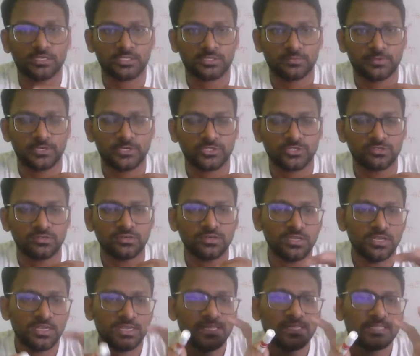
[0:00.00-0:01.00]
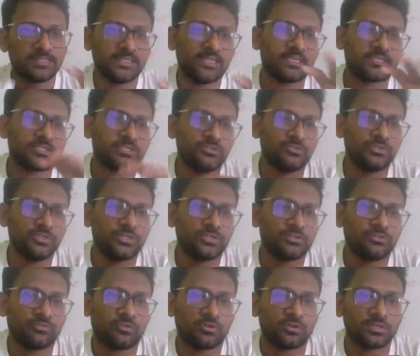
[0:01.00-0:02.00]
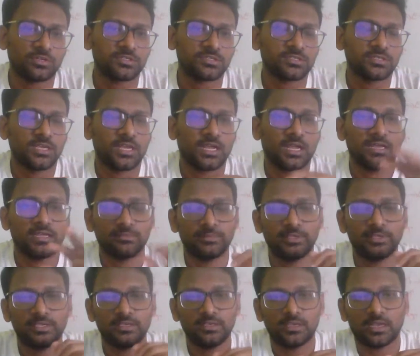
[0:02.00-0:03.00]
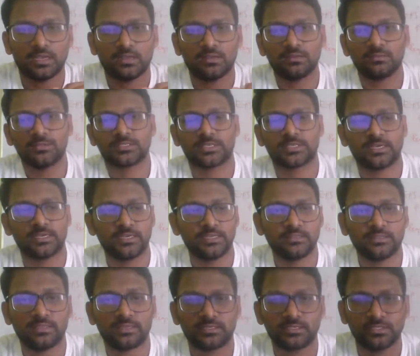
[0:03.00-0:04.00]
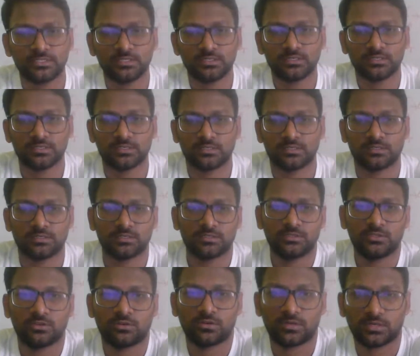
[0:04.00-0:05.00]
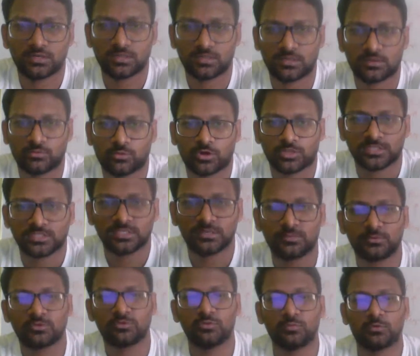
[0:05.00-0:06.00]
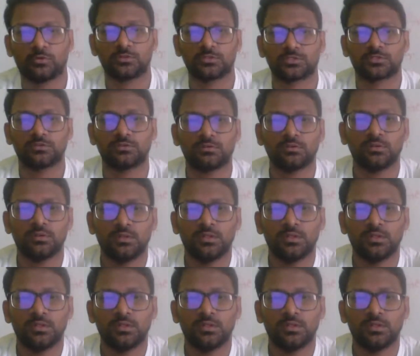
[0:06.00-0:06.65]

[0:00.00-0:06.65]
respiration, that you need to focus. I'll be sending that in your WhatsApp group also.